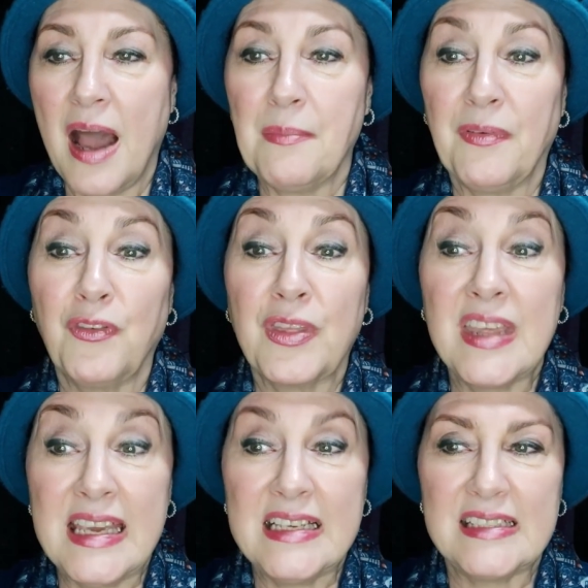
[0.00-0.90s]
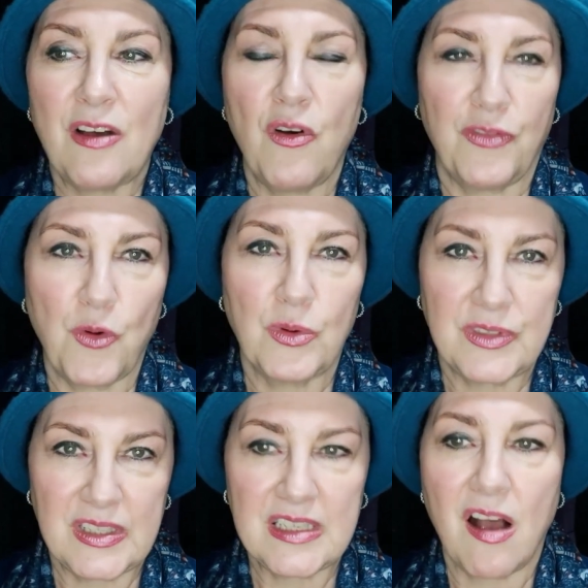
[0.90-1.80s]
And but for these, of
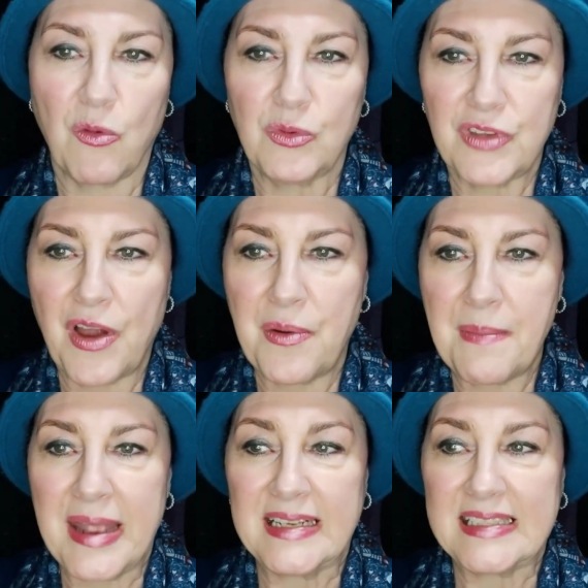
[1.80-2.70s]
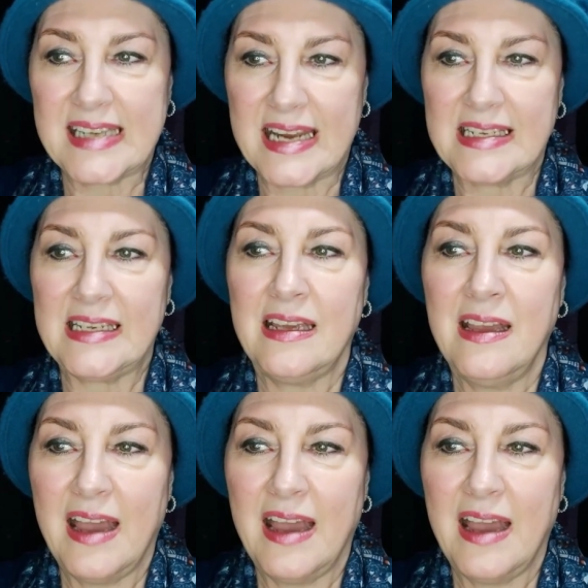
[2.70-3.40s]
course, the tongue also remains steady